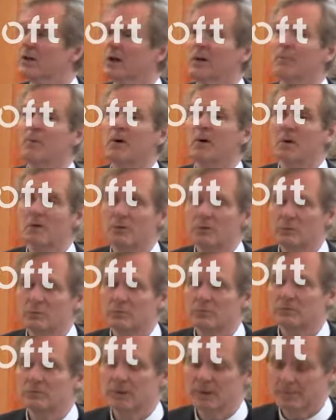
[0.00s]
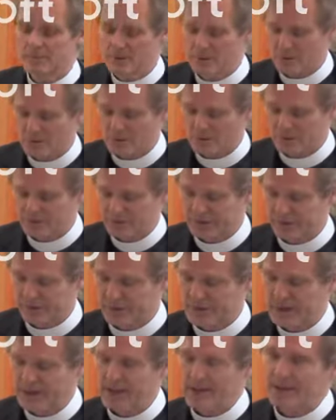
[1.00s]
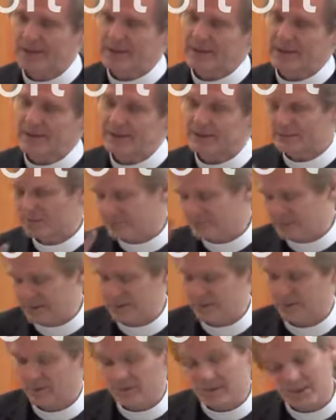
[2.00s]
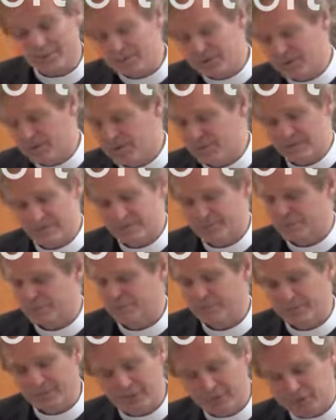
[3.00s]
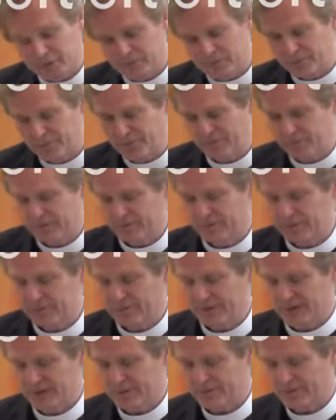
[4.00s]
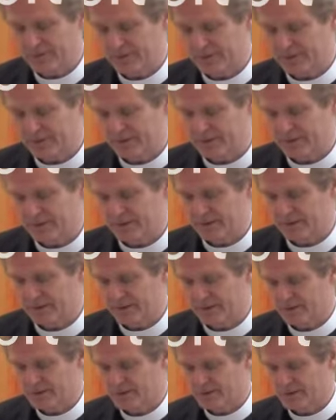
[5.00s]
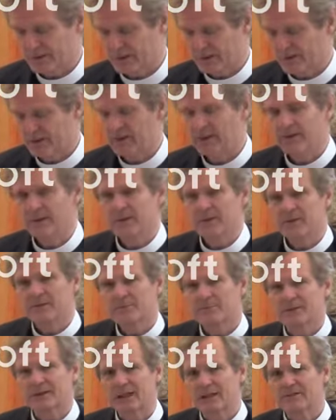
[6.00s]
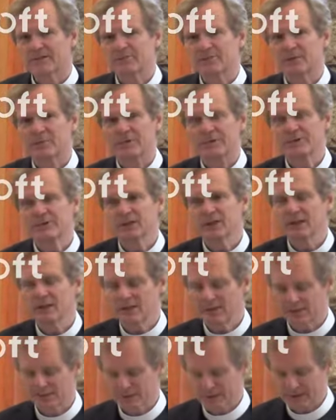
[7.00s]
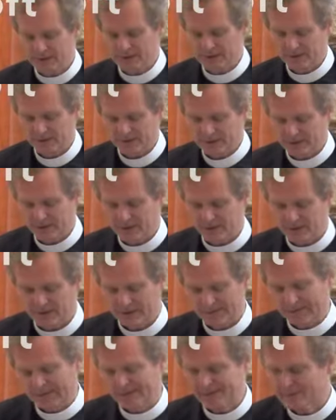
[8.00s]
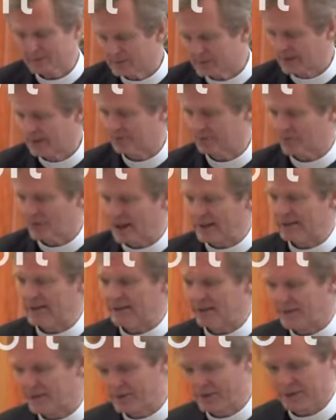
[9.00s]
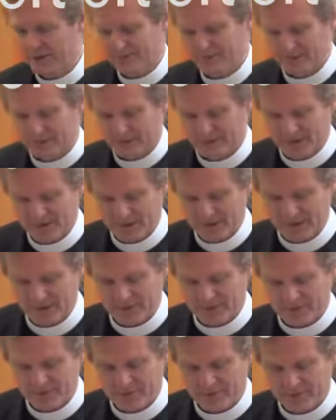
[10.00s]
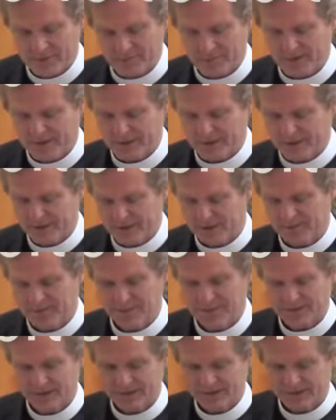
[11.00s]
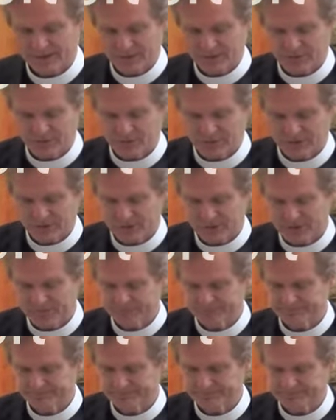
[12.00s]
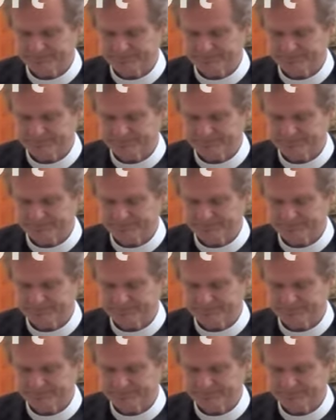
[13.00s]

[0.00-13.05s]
Come home, come home. So that's we'll come to the beautiful, beautiful chapters in Hosea. But that's what we're seeing those inklings here, right in the thick of this very messy situation.